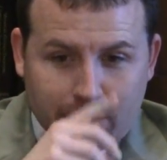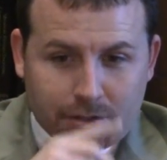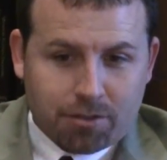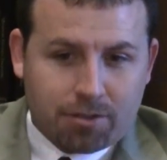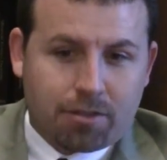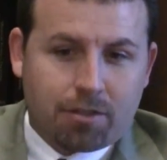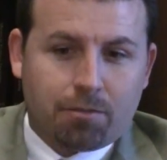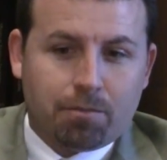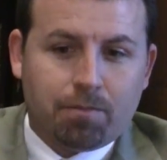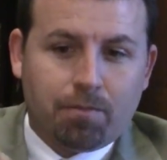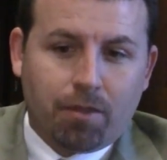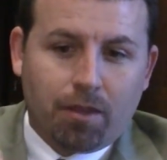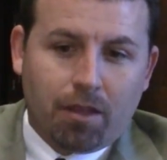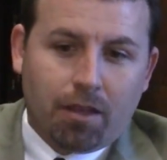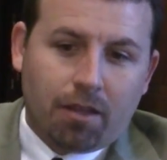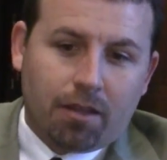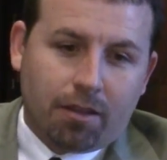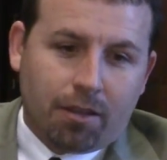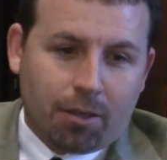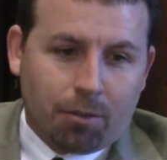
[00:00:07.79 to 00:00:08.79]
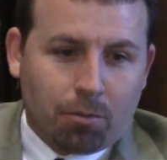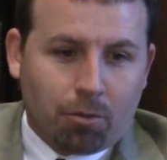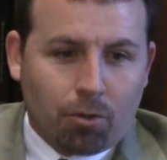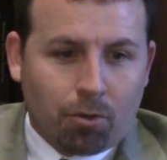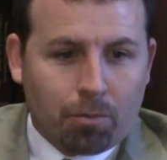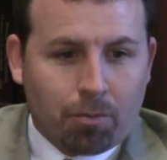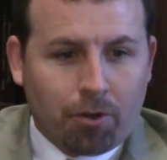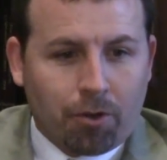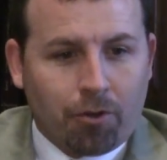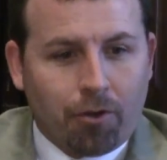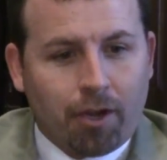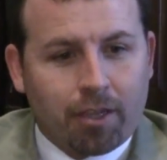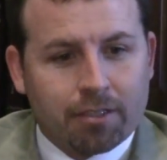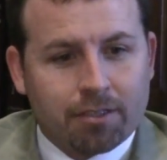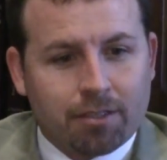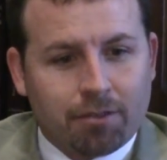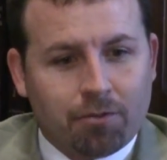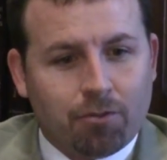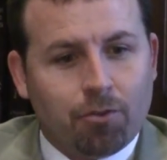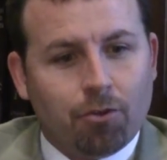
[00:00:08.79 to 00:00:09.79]
There's some liberal
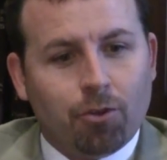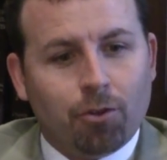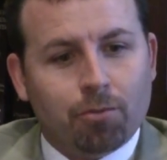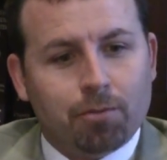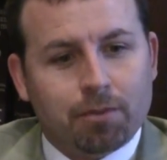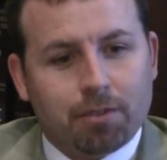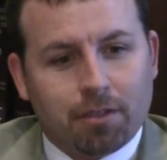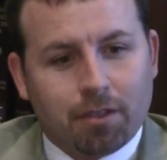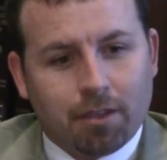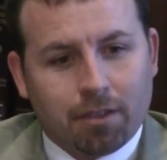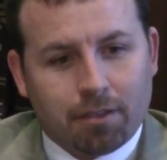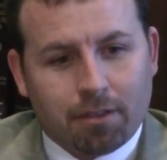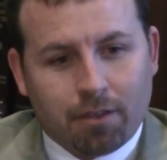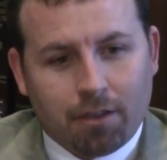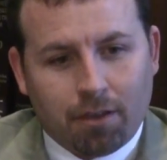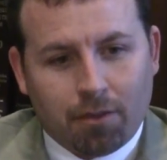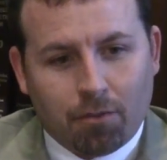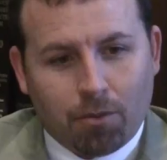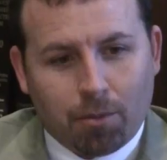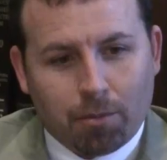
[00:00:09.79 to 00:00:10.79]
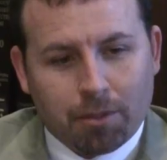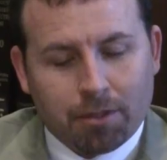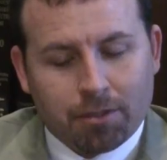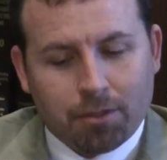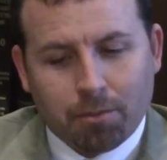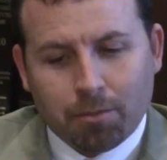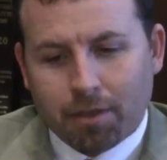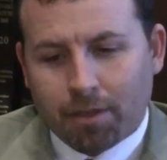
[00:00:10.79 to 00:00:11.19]
progressive groups that want me to.